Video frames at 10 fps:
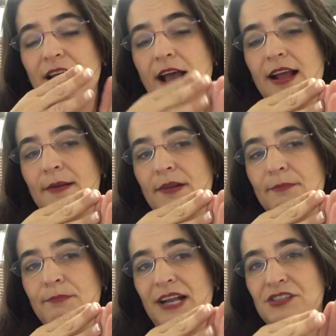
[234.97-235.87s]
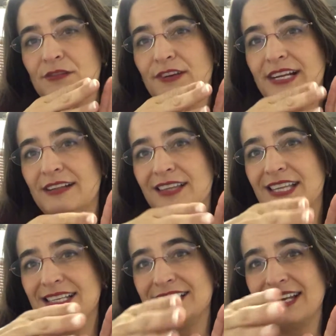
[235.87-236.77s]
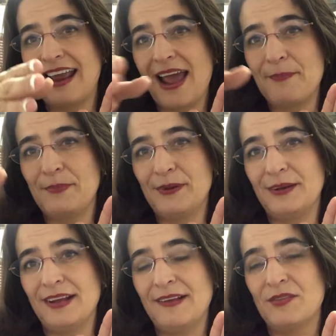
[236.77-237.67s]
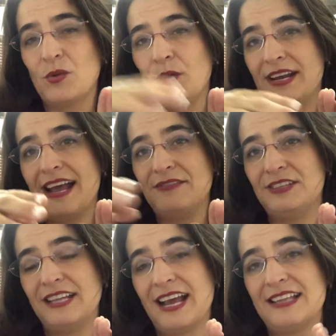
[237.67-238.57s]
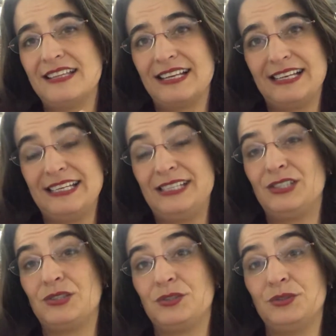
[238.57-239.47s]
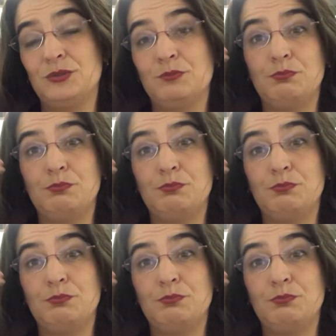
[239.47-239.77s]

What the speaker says: a bunch of little things that happen one after the other that leads to